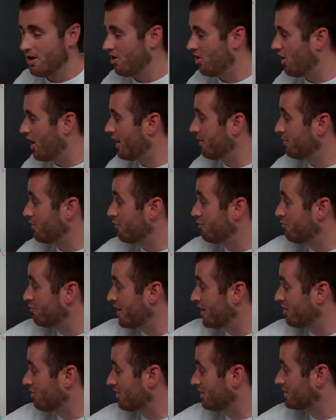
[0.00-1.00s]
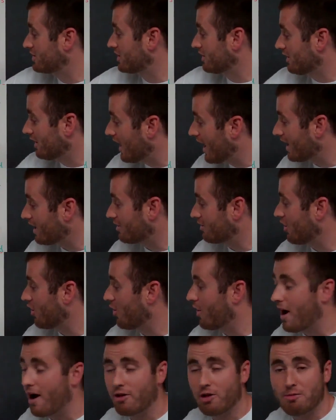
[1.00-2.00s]
All right? The Federalists liked,
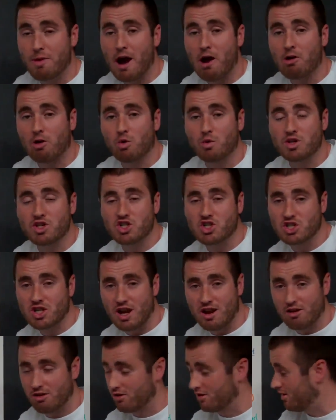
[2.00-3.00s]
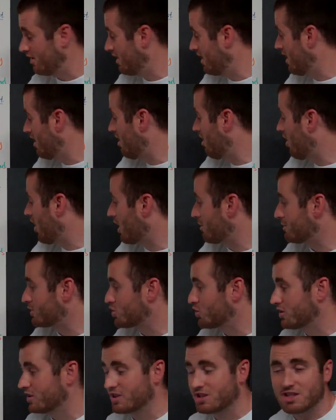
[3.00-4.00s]
though, how the power was shared, all right,
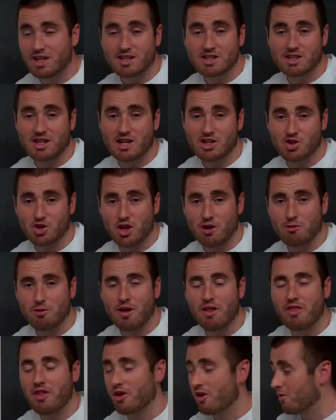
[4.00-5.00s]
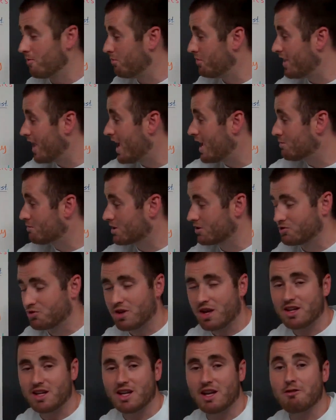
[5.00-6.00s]
between the states and national government. And their name comes
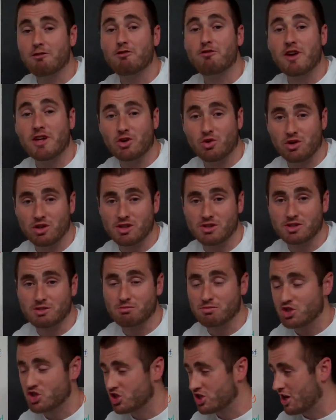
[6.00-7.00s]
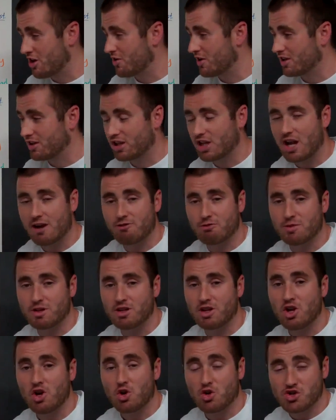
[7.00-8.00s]
from the idea of federalism, sharing the
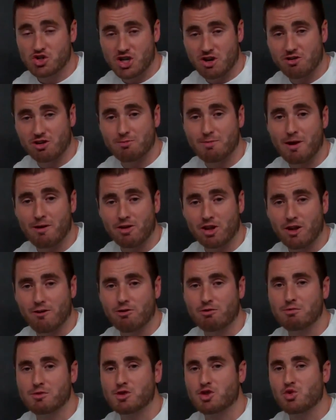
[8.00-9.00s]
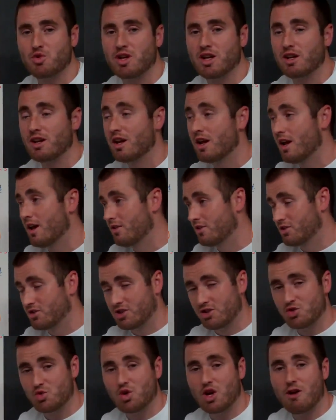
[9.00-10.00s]
government, or sharing the power of the government between the
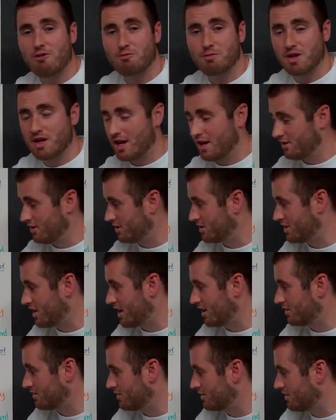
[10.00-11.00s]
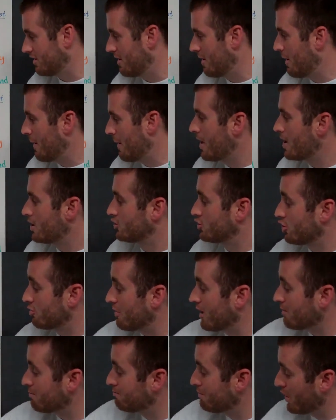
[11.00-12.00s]
central government and the states. So to
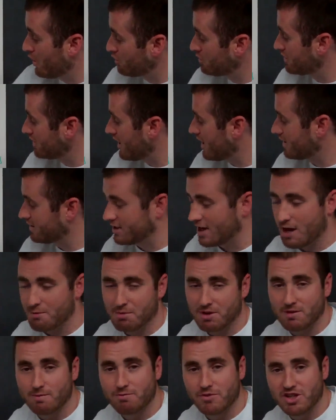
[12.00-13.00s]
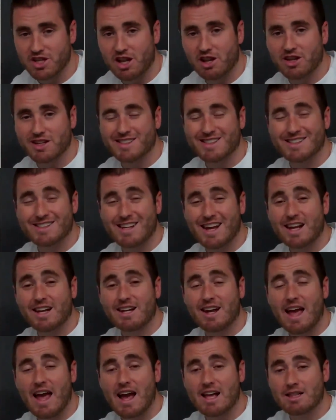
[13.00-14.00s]
make both sides happy, the delegates
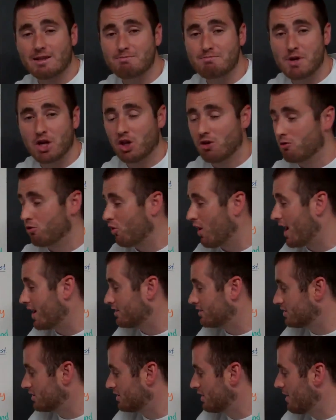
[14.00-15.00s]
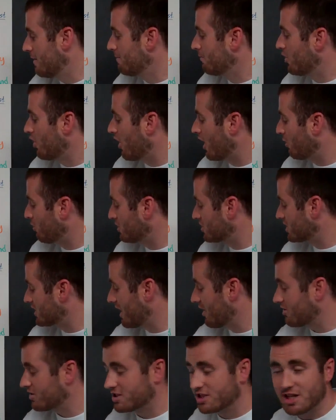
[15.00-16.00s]
decided to add the Bill of Rights, all right, which
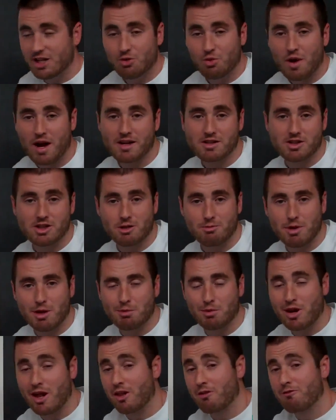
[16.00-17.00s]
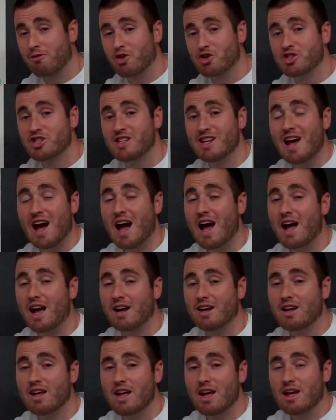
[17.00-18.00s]
guaranteed rights to the people. Now, the first
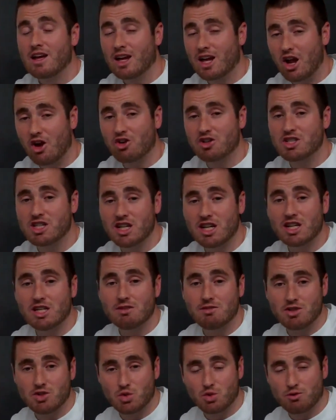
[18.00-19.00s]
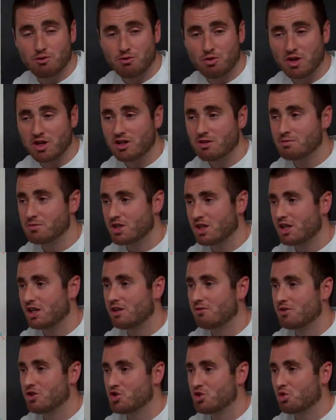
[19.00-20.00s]
9 guarantee individual freedoms and
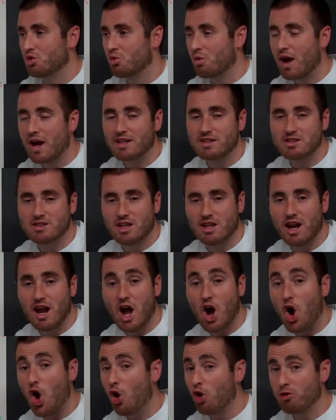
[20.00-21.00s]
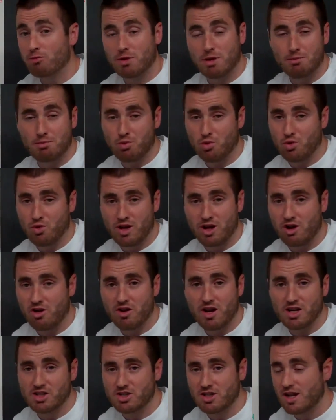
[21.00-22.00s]
individual rights that all the people in our
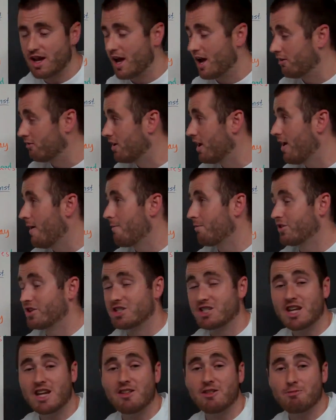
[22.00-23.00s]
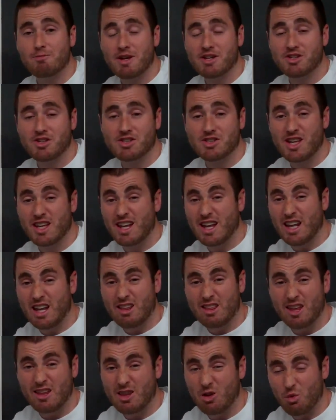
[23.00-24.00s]
nation have. The 10th basically said
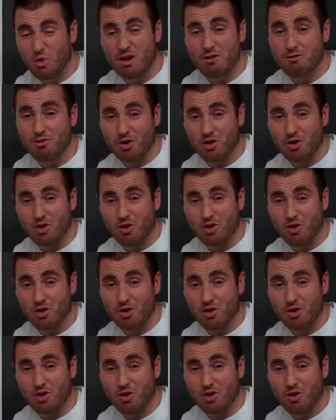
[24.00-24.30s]
anything that we've